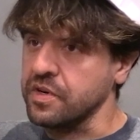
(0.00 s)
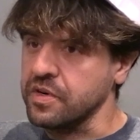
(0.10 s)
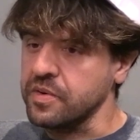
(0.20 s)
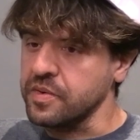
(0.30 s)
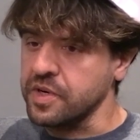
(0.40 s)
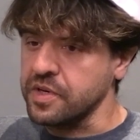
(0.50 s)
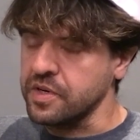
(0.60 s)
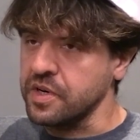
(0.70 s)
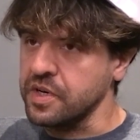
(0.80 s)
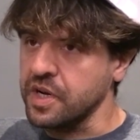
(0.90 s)
that are
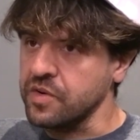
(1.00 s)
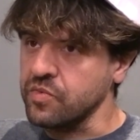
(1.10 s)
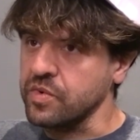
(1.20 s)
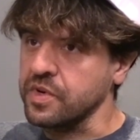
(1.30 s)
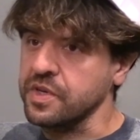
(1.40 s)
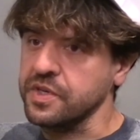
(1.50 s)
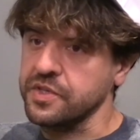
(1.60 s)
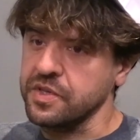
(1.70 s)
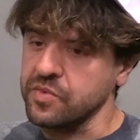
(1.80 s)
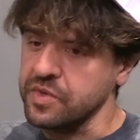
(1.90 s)
not working
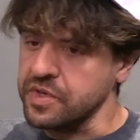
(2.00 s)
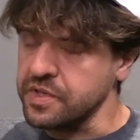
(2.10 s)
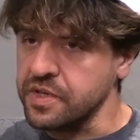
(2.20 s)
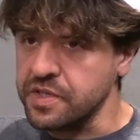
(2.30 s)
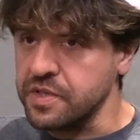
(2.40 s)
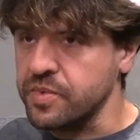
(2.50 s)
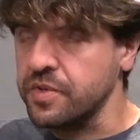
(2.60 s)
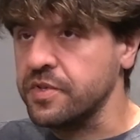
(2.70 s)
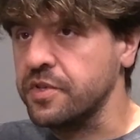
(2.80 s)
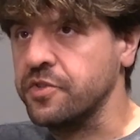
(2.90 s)
as they would in a
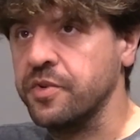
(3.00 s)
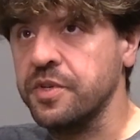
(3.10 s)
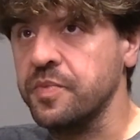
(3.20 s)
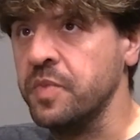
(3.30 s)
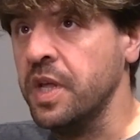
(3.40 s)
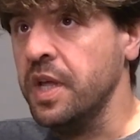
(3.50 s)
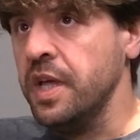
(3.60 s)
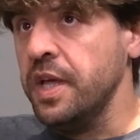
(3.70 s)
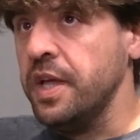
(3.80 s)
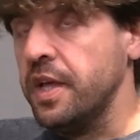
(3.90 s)
typical situation.
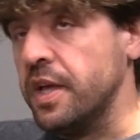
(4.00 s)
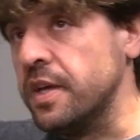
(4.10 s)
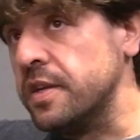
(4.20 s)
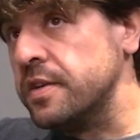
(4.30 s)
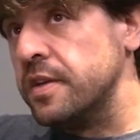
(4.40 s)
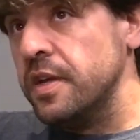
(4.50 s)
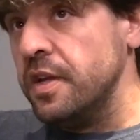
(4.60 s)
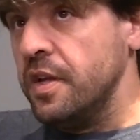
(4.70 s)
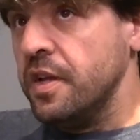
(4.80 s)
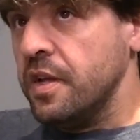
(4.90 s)
And
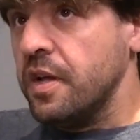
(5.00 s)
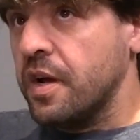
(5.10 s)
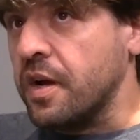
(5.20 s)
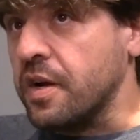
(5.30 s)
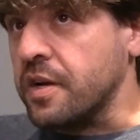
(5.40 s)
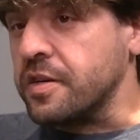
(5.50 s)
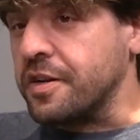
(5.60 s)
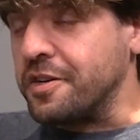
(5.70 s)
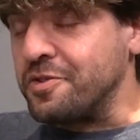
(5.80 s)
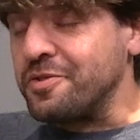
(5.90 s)

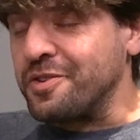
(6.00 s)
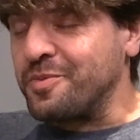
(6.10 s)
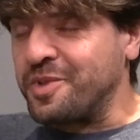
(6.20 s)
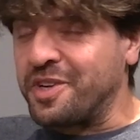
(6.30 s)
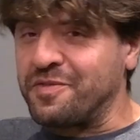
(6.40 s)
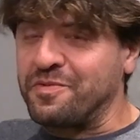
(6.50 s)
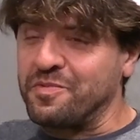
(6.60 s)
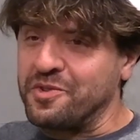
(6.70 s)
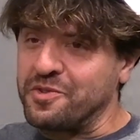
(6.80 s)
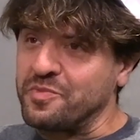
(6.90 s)
I do think we'll
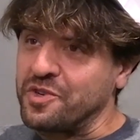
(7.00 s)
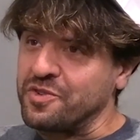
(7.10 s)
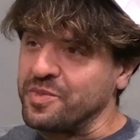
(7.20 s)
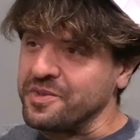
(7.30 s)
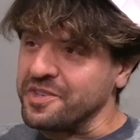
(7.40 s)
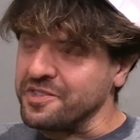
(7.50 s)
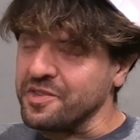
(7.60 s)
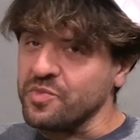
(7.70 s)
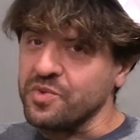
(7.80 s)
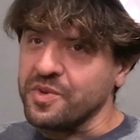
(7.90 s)
have those measurables at
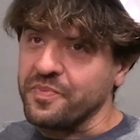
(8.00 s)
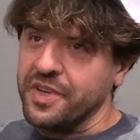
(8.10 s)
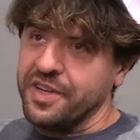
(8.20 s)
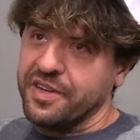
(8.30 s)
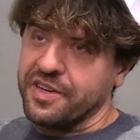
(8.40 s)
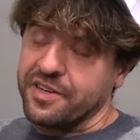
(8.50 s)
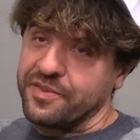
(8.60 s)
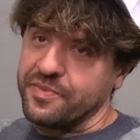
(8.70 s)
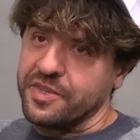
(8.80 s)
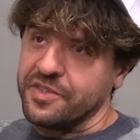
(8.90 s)
some point.
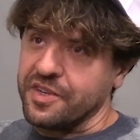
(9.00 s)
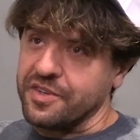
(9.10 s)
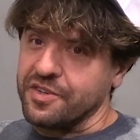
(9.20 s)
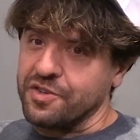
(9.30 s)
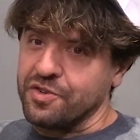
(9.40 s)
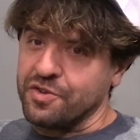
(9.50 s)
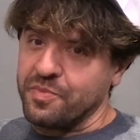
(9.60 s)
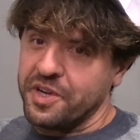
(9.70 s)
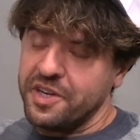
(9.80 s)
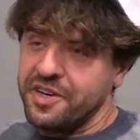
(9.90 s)
Now, is that good
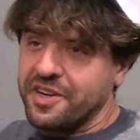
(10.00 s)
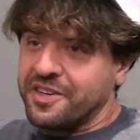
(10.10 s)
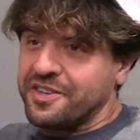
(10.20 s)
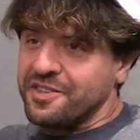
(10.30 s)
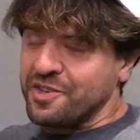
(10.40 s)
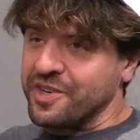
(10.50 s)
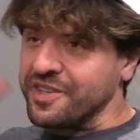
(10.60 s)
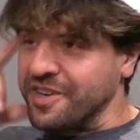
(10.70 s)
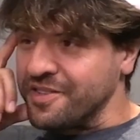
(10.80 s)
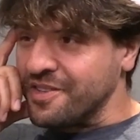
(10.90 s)
or bad?
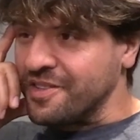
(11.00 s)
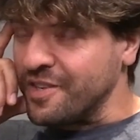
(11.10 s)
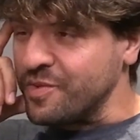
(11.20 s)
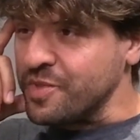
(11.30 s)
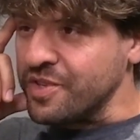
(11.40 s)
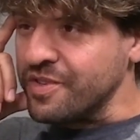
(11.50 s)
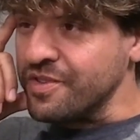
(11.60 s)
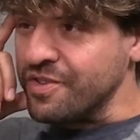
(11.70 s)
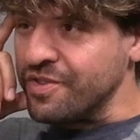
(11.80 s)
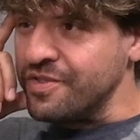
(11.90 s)
I think that will be
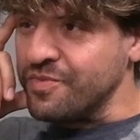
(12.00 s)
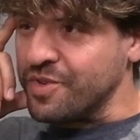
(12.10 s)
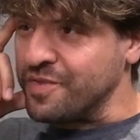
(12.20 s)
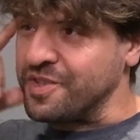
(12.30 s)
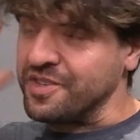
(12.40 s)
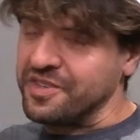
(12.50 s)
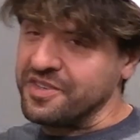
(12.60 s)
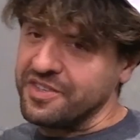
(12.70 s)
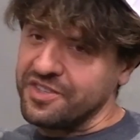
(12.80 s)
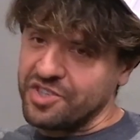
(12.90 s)
good. One of
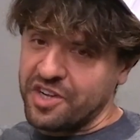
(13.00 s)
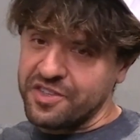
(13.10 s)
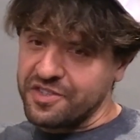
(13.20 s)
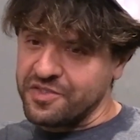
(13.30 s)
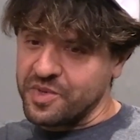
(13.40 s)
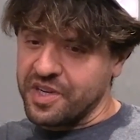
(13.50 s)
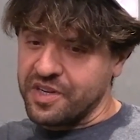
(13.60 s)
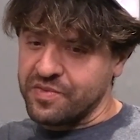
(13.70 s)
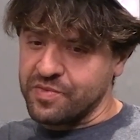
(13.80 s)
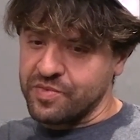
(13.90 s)
the challenges we
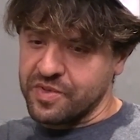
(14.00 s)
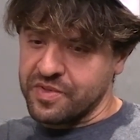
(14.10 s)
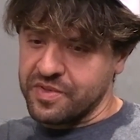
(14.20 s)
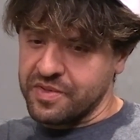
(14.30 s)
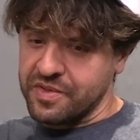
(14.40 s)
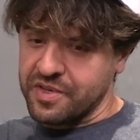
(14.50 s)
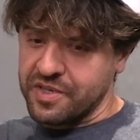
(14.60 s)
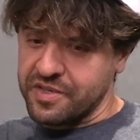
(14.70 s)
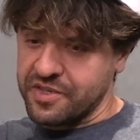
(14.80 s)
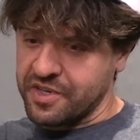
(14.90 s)
have with
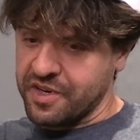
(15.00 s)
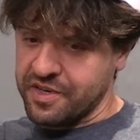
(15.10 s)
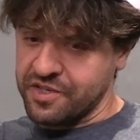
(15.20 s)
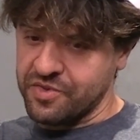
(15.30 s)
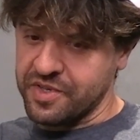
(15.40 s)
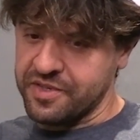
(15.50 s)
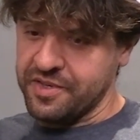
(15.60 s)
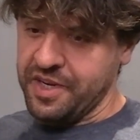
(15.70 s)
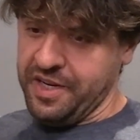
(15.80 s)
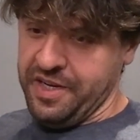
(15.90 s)
psychiatry
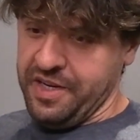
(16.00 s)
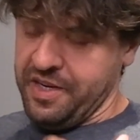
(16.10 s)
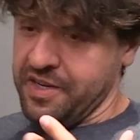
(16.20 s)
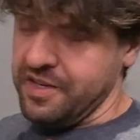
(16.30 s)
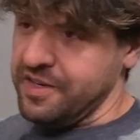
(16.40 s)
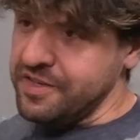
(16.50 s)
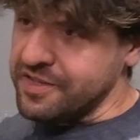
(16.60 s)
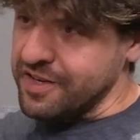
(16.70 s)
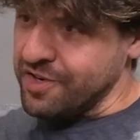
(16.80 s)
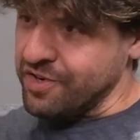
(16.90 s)
is it
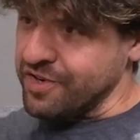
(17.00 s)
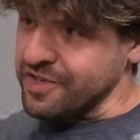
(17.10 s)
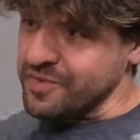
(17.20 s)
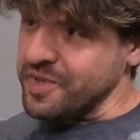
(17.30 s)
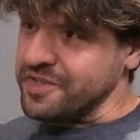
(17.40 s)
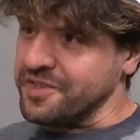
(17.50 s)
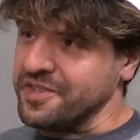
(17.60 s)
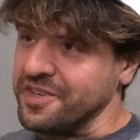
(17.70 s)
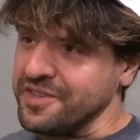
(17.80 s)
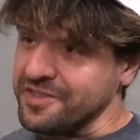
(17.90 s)
is an art as well as a
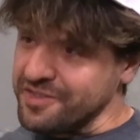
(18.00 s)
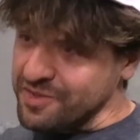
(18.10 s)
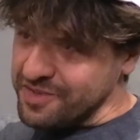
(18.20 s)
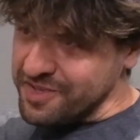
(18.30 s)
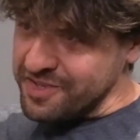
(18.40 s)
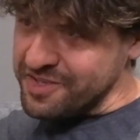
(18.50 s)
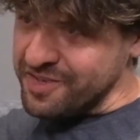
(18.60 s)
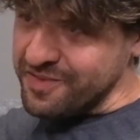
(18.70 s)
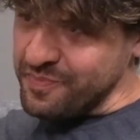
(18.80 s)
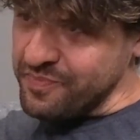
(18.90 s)
science to
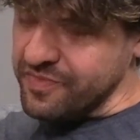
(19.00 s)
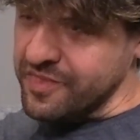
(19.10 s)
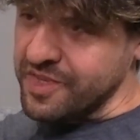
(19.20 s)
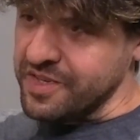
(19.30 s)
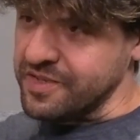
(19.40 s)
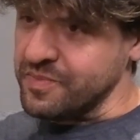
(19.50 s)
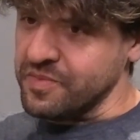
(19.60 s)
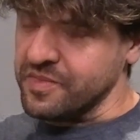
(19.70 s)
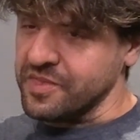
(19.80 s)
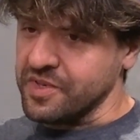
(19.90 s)
elicit these
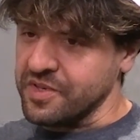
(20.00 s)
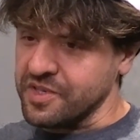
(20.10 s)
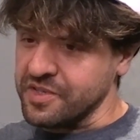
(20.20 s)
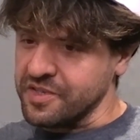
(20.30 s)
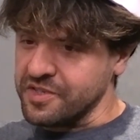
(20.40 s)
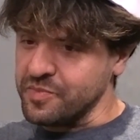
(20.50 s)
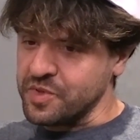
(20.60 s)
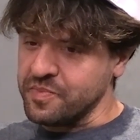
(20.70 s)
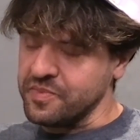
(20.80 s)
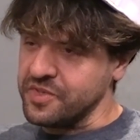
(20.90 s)

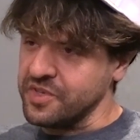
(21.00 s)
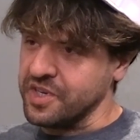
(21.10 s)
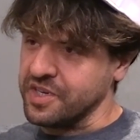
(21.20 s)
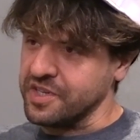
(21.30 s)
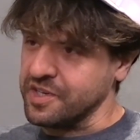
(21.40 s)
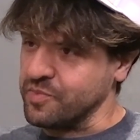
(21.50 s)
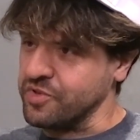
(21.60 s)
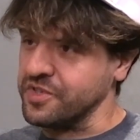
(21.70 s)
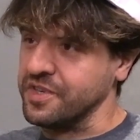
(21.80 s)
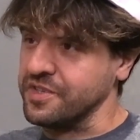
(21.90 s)
symptoms in a
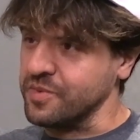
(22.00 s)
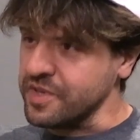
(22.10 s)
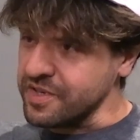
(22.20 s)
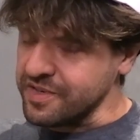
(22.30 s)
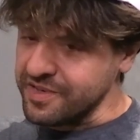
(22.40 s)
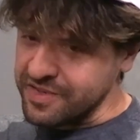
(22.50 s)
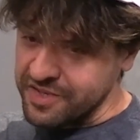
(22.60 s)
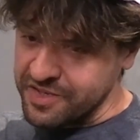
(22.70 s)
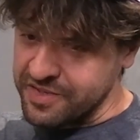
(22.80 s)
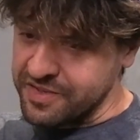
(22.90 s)
precise way. It
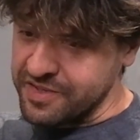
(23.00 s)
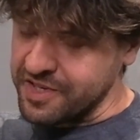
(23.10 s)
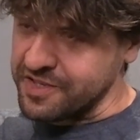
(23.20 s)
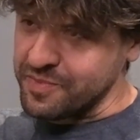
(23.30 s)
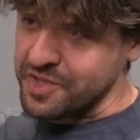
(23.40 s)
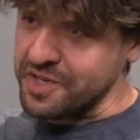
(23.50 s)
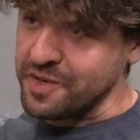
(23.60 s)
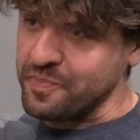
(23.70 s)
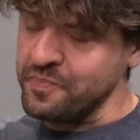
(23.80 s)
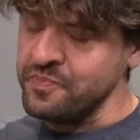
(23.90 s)
does take some
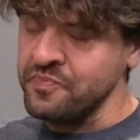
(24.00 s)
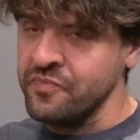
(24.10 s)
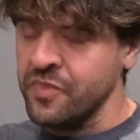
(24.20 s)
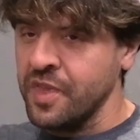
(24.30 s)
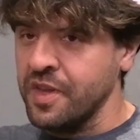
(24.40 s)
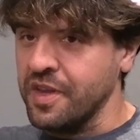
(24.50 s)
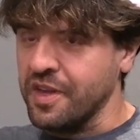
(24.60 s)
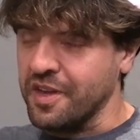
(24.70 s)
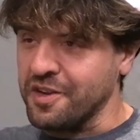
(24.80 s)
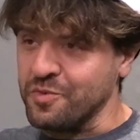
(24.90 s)
time,
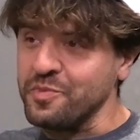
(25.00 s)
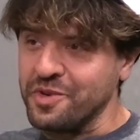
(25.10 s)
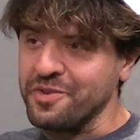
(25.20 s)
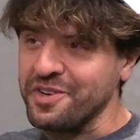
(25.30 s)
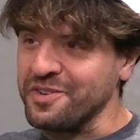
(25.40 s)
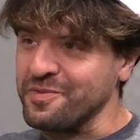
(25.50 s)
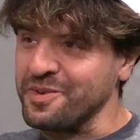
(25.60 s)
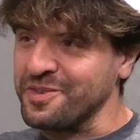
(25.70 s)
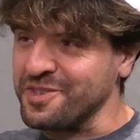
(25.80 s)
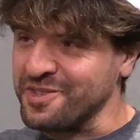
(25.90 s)
and it would be great if we
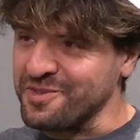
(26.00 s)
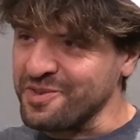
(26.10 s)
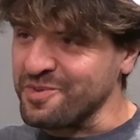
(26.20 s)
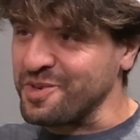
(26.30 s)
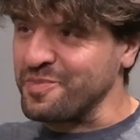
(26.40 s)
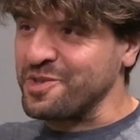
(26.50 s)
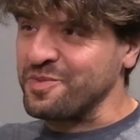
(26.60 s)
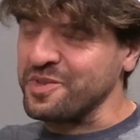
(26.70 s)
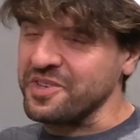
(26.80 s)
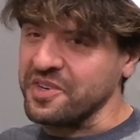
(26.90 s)
could just do a quick
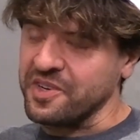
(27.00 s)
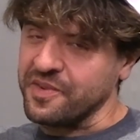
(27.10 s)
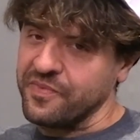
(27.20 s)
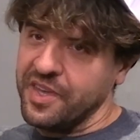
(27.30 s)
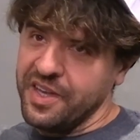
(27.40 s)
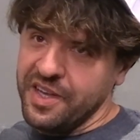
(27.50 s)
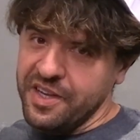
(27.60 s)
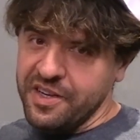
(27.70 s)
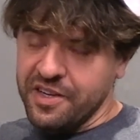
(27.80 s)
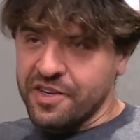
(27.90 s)
measurement.
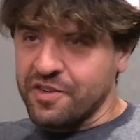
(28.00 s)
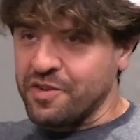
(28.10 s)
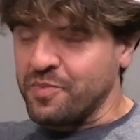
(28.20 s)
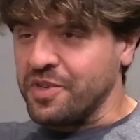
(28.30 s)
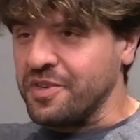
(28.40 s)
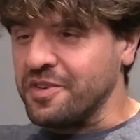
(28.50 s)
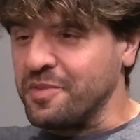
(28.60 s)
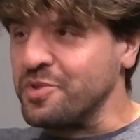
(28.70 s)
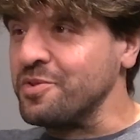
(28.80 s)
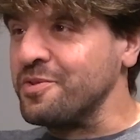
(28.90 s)
Could it be
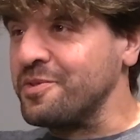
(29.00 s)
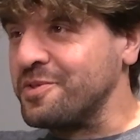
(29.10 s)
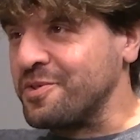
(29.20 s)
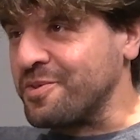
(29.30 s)
abused